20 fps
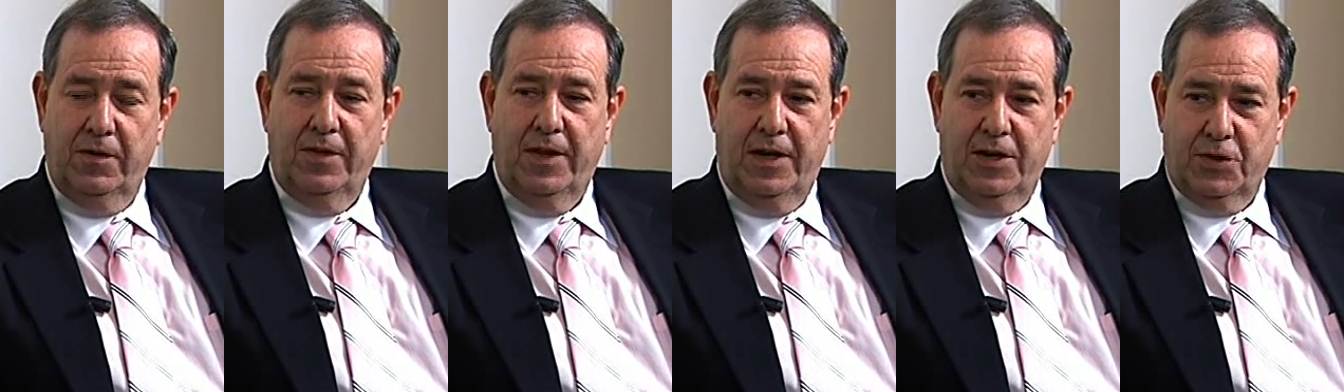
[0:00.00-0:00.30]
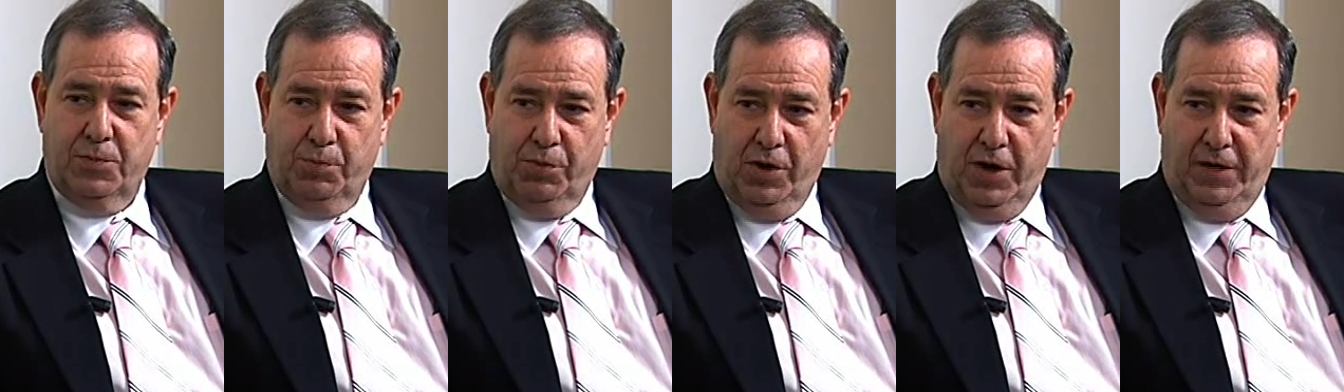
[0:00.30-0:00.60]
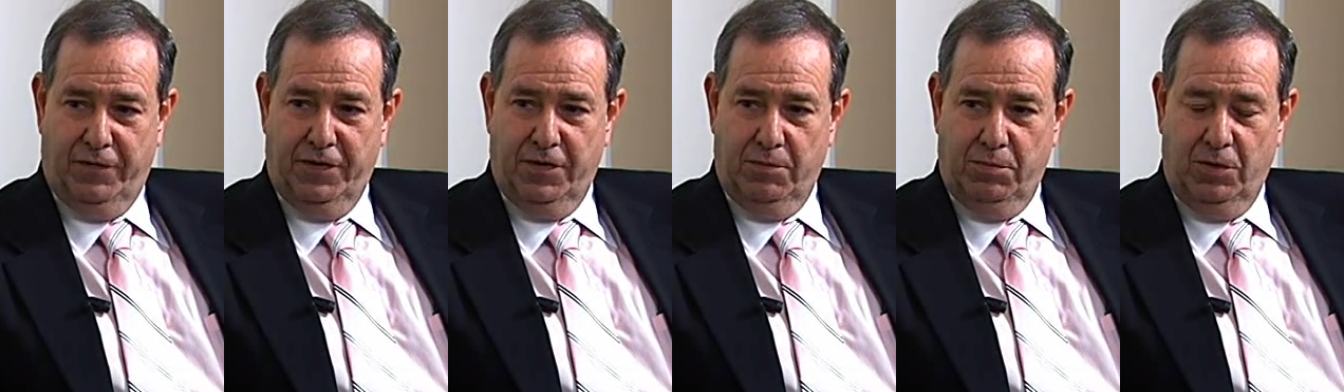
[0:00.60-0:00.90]
That is
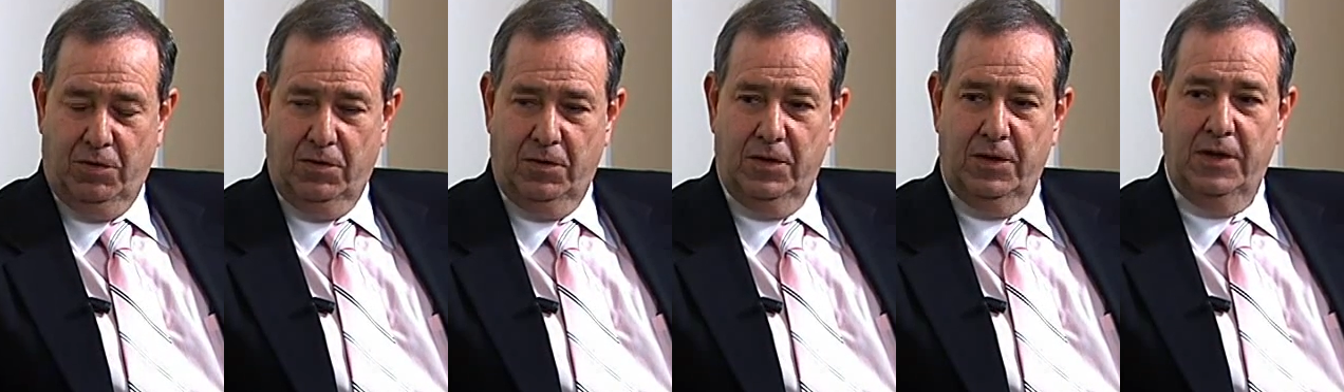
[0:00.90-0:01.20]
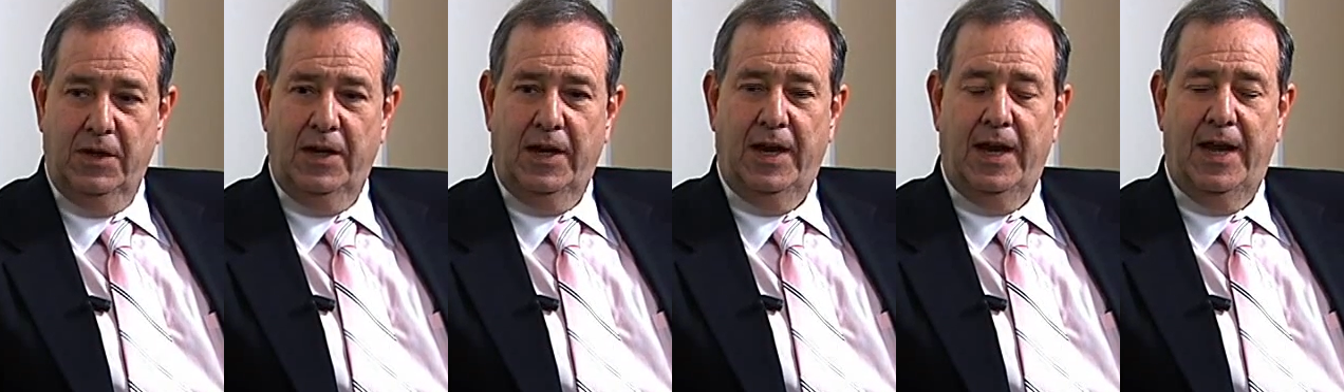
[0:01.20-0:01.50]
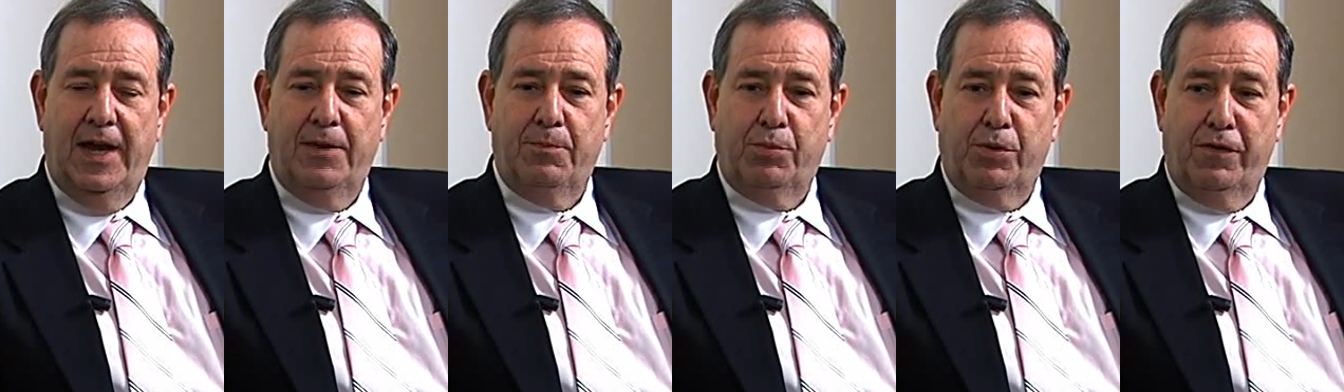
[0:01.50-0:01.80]
profitable
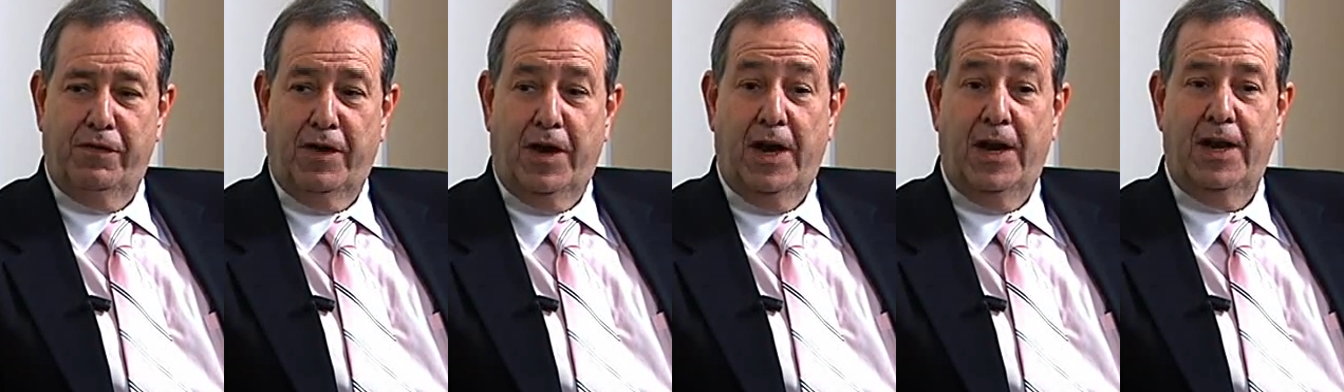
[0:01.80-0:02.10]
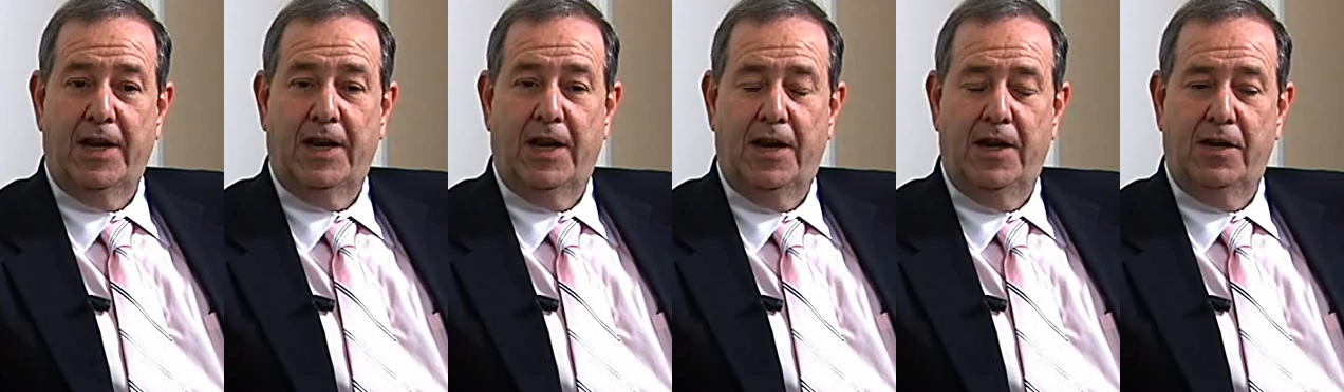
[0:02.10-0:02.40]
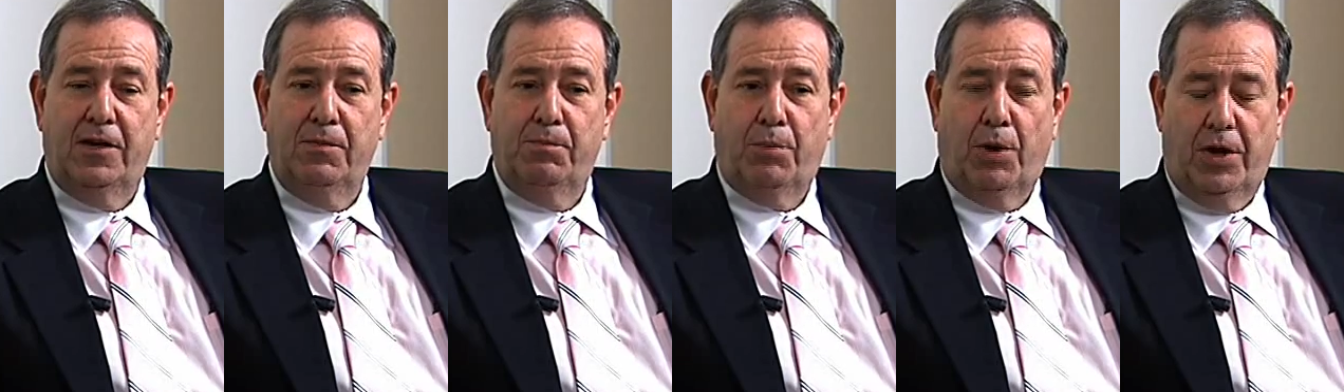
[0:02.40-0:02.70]
and providing a
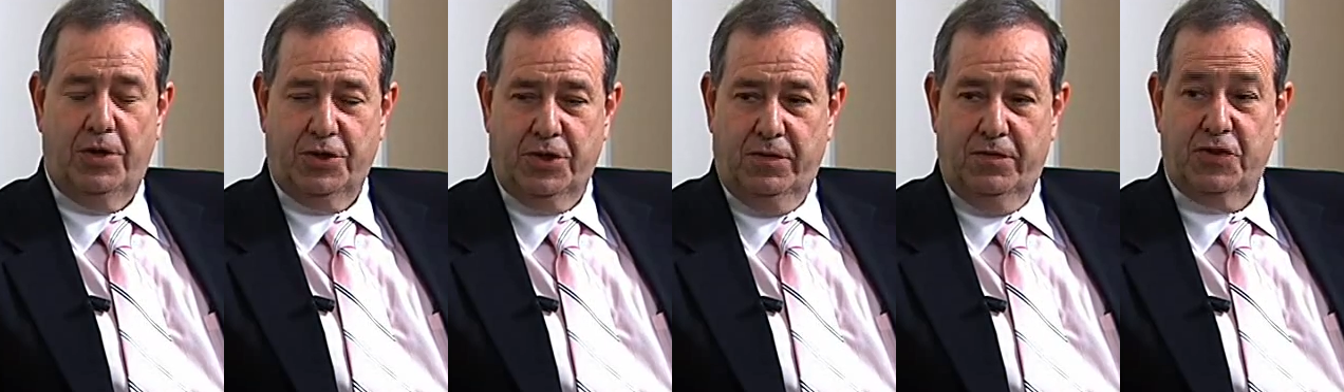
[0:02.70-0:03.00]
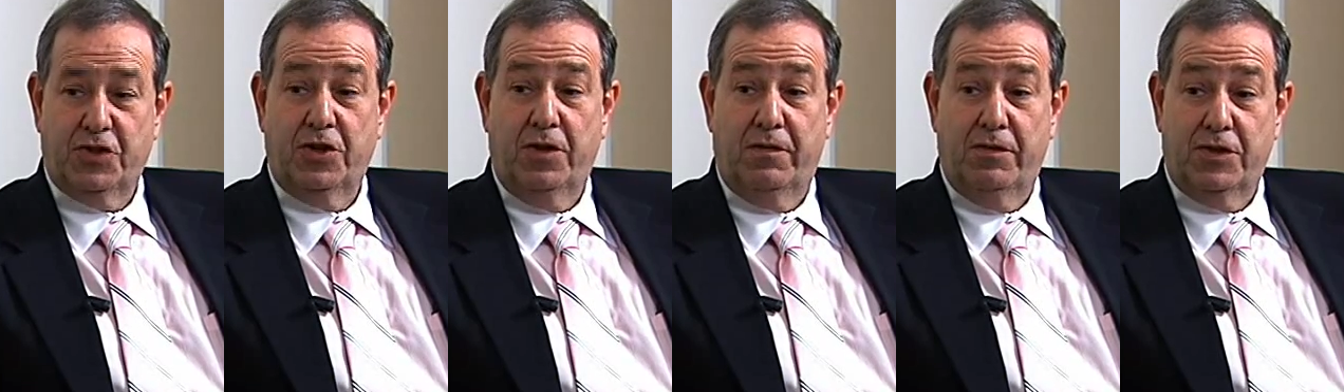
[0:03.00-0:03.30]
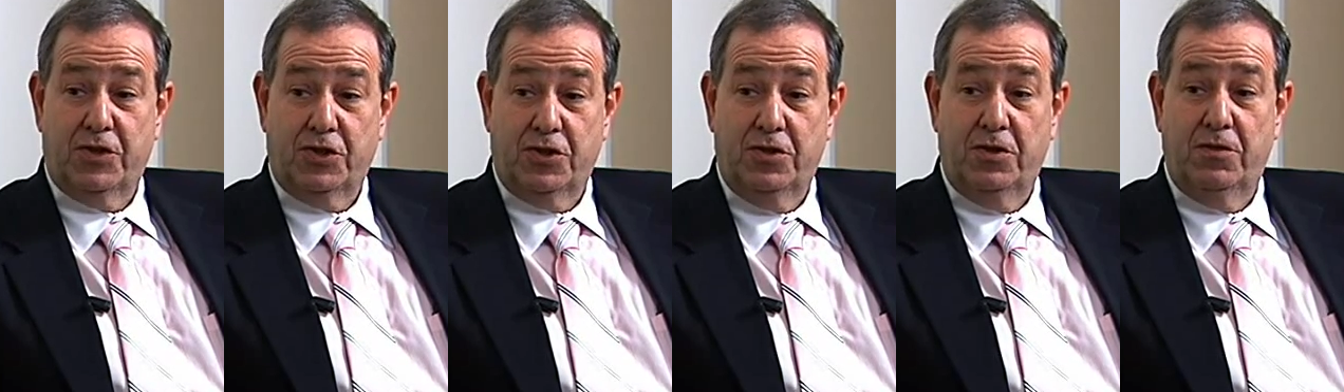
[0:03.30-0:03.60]
positive
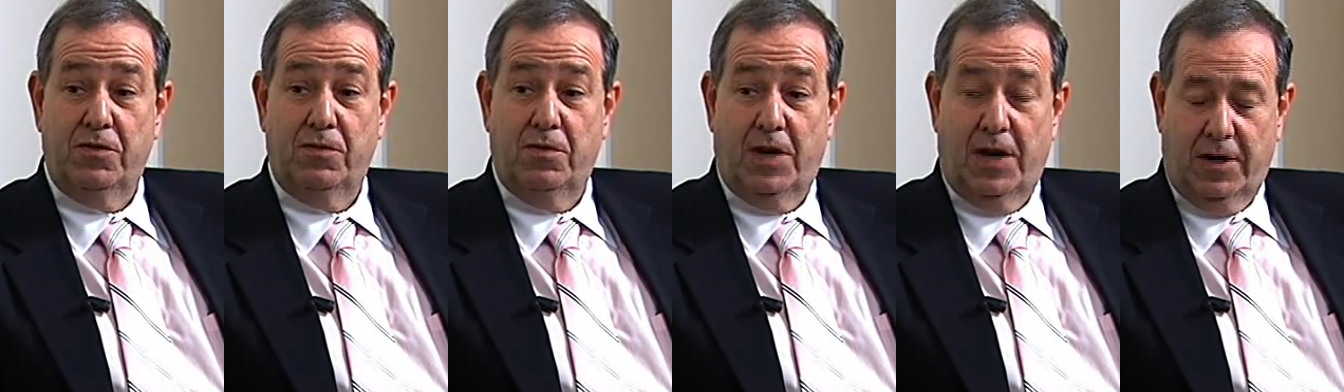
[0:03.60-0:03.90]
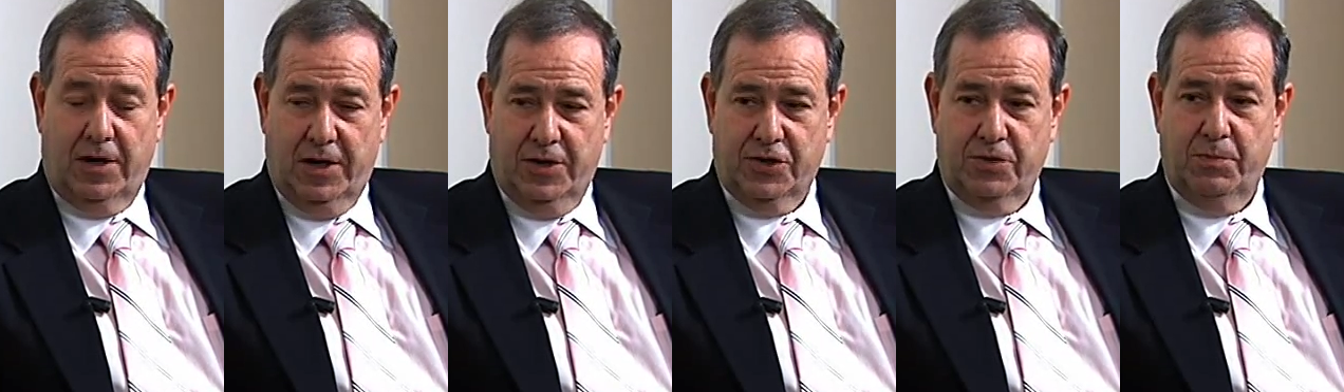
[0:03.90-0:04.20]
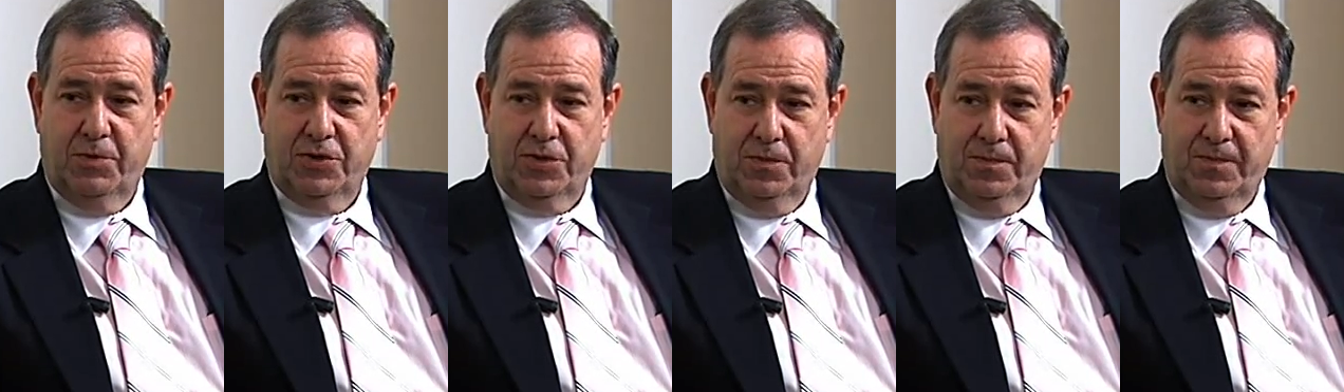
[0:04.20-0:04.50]
service to our
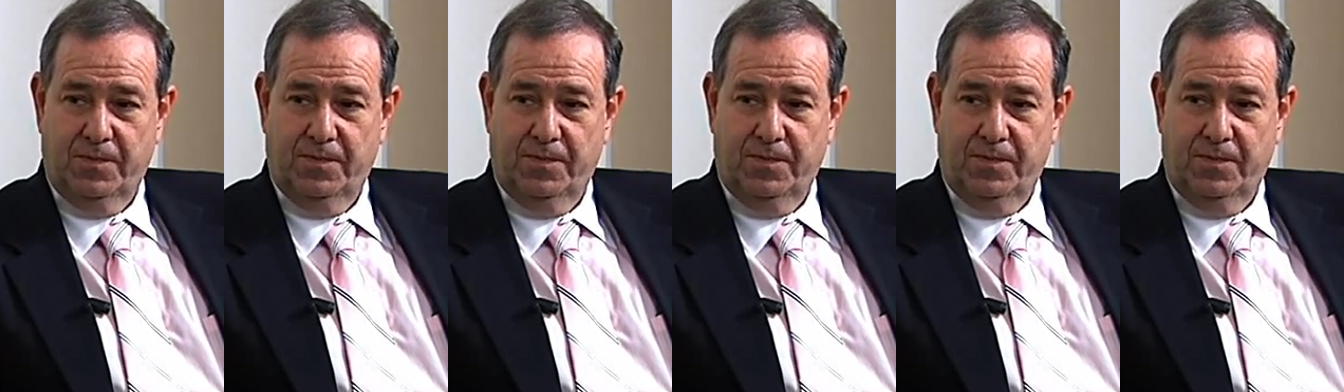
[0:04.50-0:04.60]
customers.